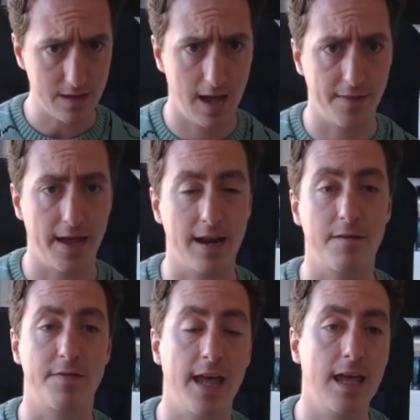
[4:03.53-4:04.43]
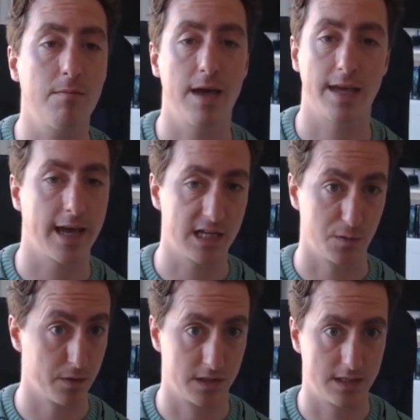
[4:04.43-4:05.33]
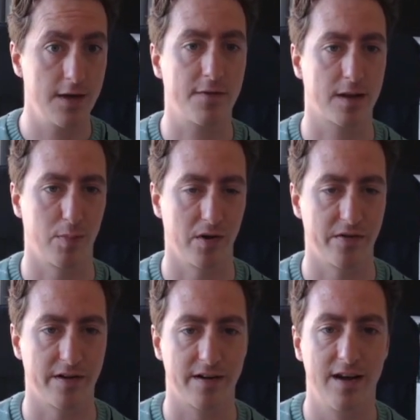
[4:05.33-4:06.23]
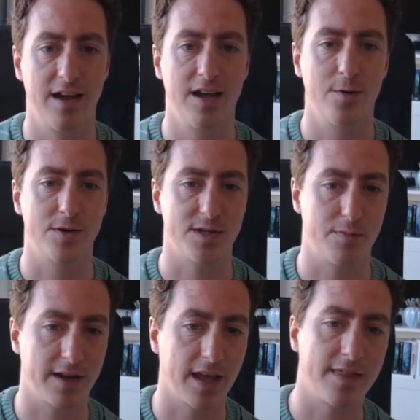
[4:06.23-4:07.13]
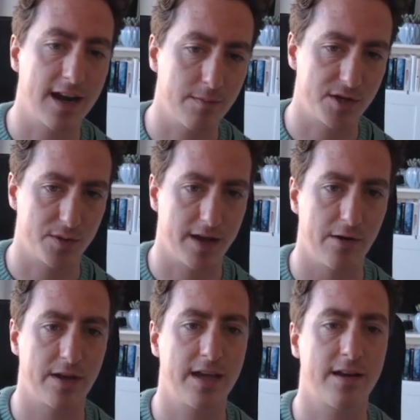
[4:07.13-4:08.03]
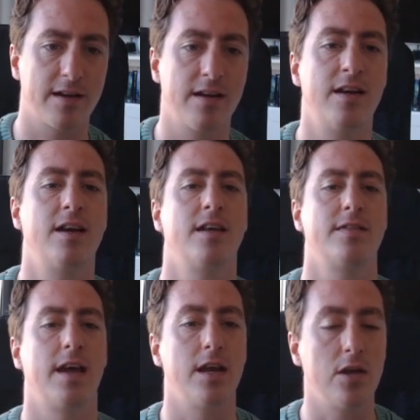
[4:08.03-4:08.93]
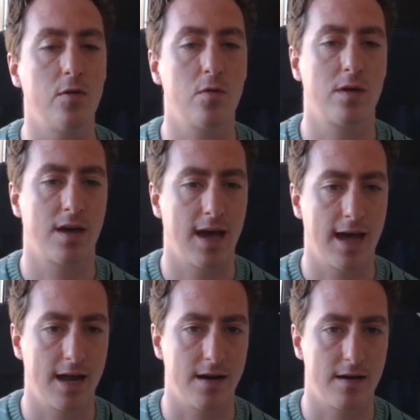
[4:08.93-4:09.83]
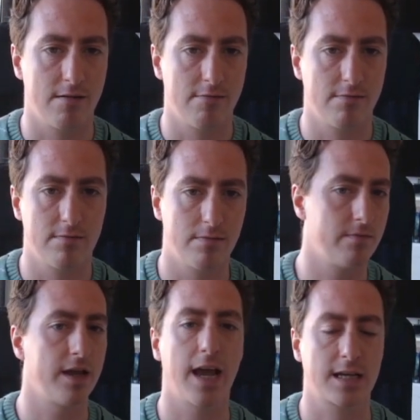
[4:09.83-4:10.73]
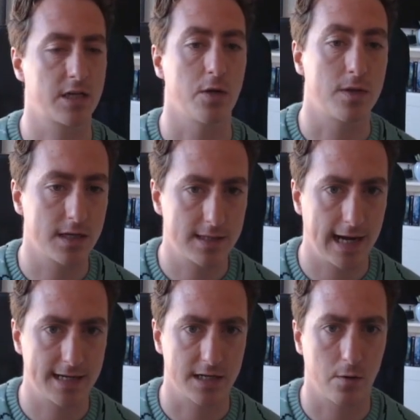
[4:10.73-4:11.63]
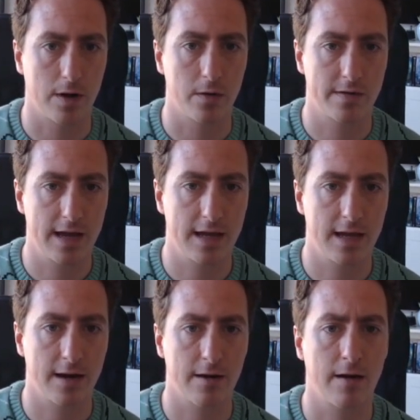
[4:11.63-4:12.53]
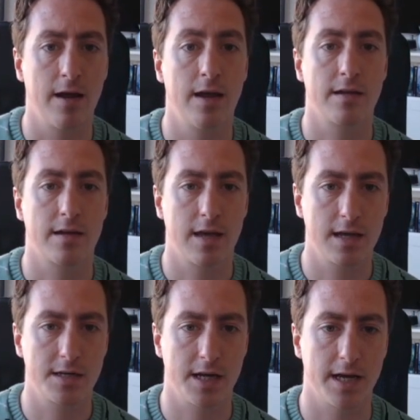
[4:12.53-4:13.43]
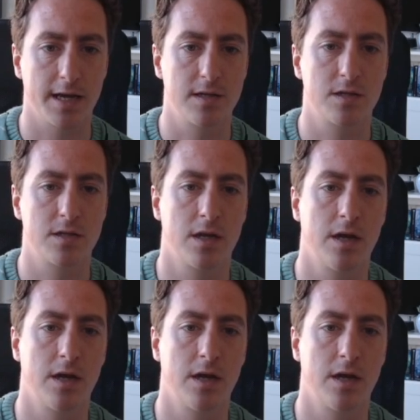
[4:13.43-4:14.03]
And then if they make a specific blunder, which is bringing their bishop out here, then you can execute this tactic where you take here, king takes,